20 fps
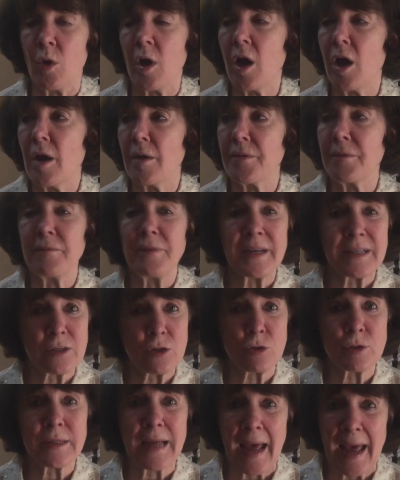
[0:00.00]
the
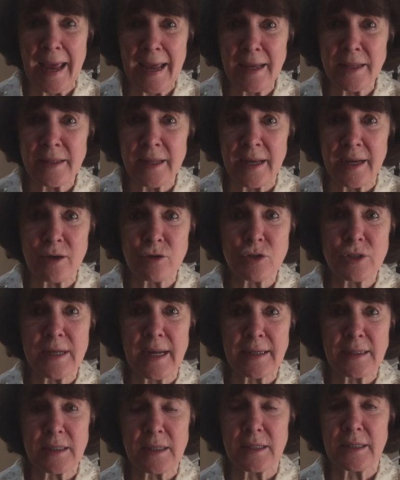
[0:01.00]
vessels and the air
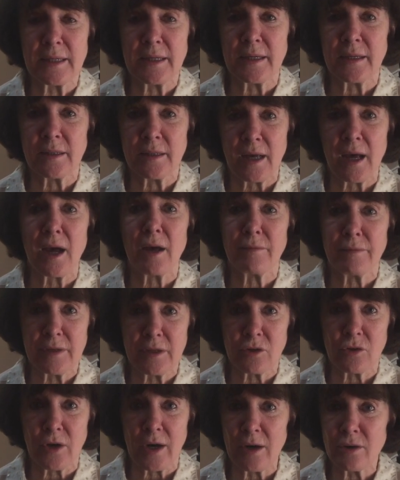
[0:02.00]
sacs and the
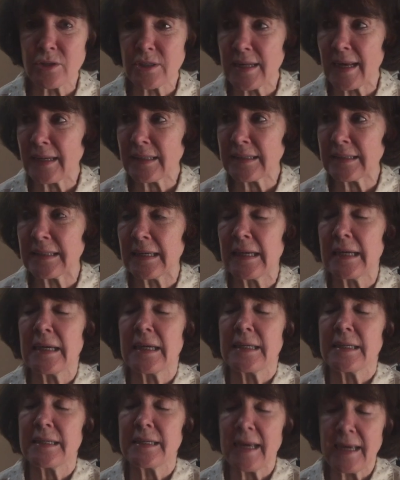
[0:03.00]
alveolar air sacs.
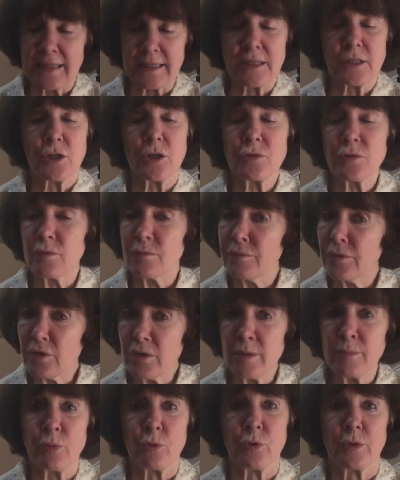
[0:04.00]
Yes, those are
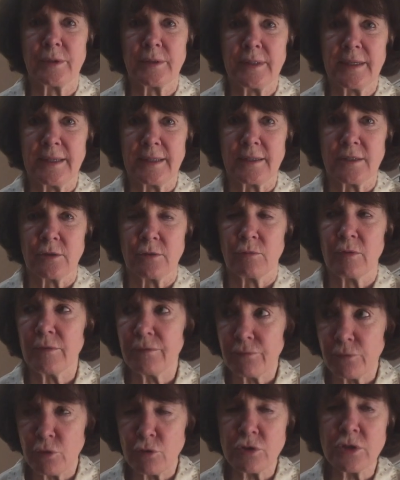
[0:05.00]
very important things.
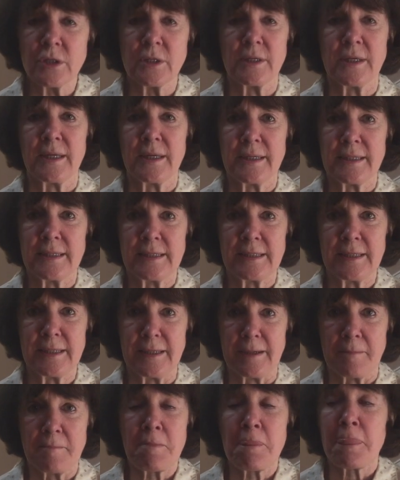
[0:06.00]
Refer to the ENT.
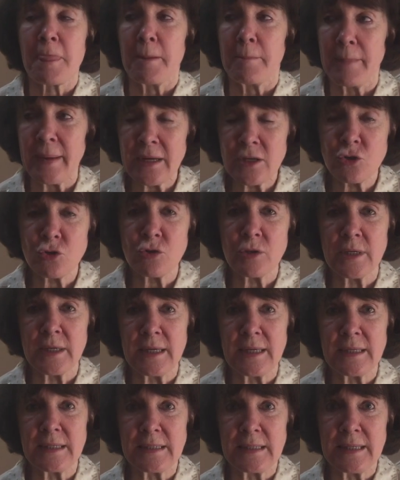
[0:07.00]
Make sure the
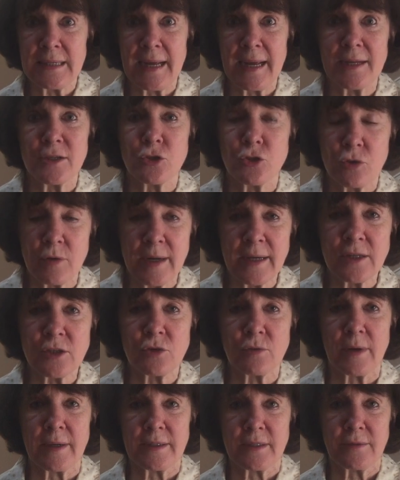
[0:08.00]
ENT has your
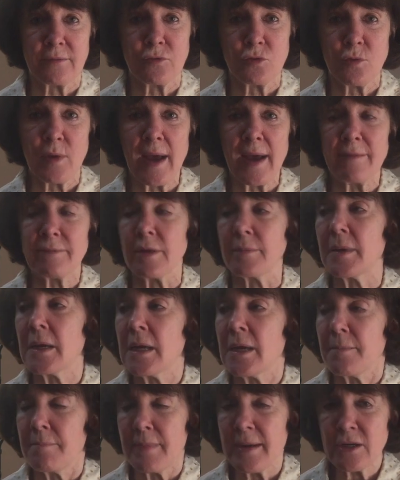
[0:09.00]
x-rays if you have them.
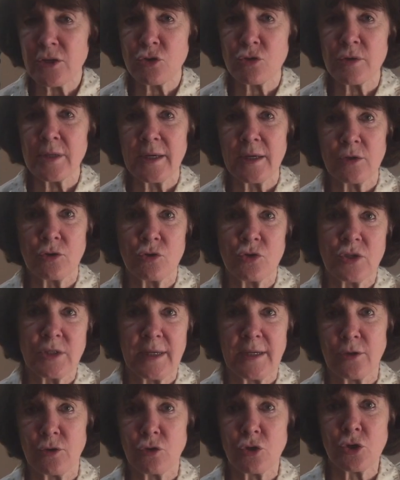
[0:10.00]
Make sure they
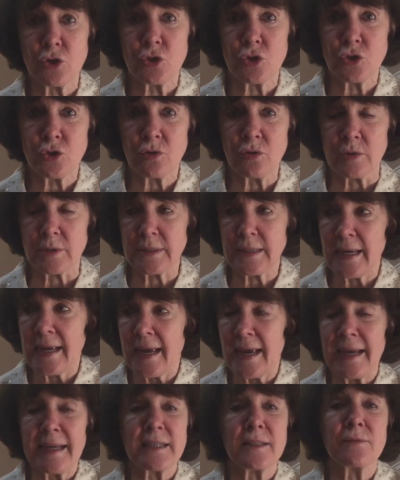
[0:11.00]
understand your concerns.
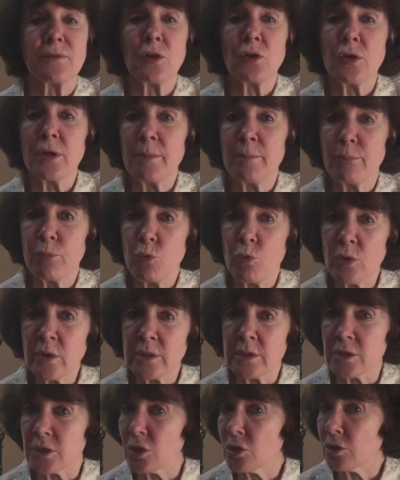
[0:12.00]
It's very
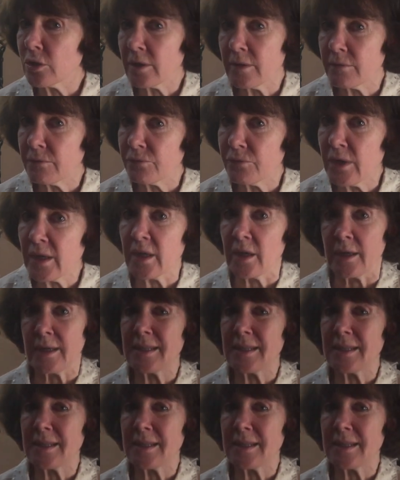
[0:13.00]
important to look at frena,